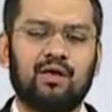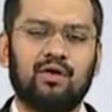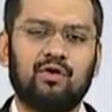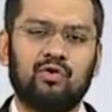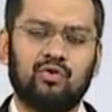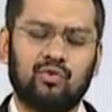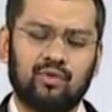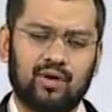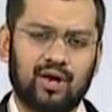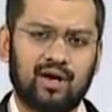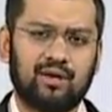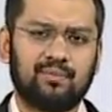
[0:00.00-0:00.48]

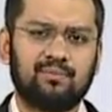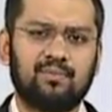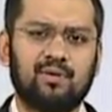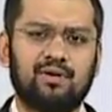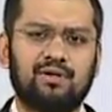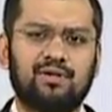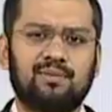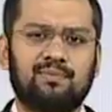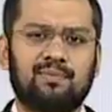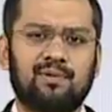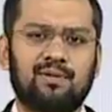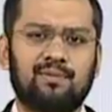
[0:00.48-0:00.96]
You get
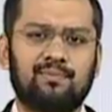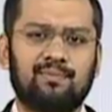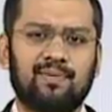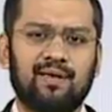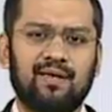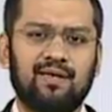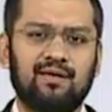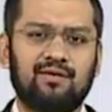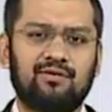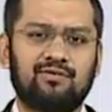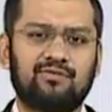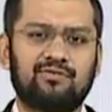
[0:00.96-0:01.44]
multiple
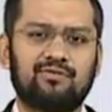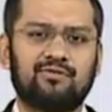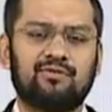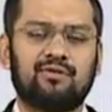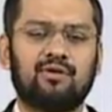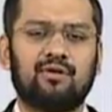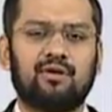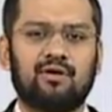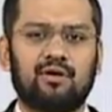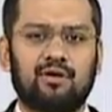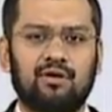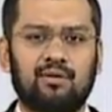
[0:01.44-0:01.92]
peaks
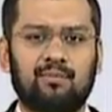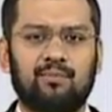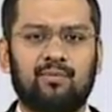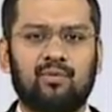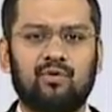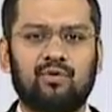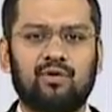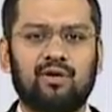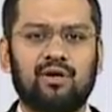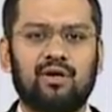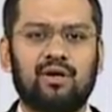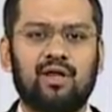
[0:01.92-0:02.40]

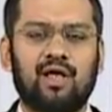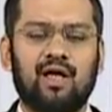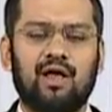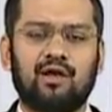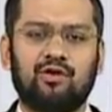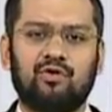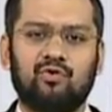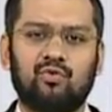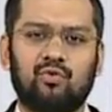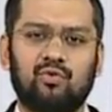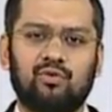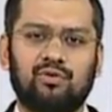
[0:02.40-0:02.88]
reported
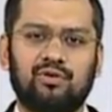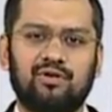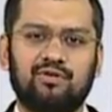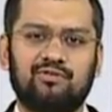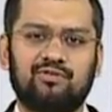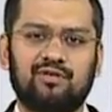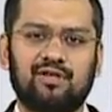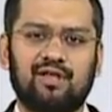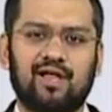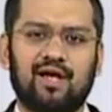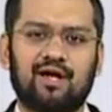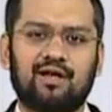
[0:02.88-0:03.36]
and you only
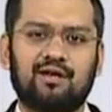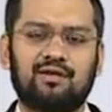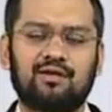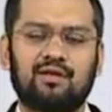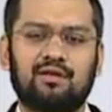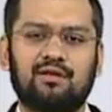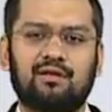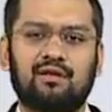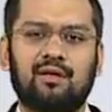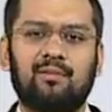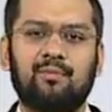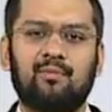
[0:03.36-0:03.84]

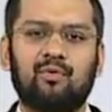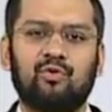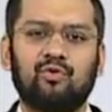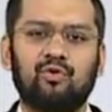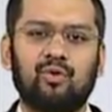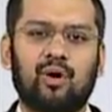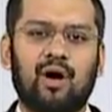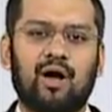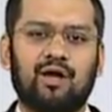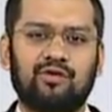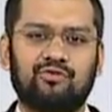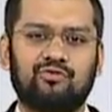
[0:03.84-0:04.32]
select the
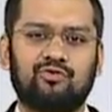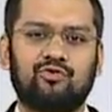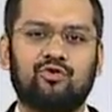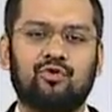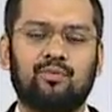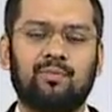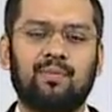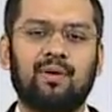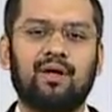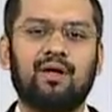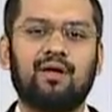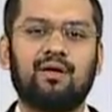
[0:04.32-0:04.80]

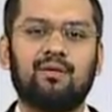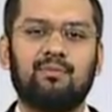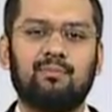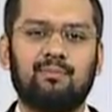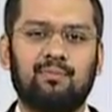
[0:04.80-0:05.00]
monoisotopic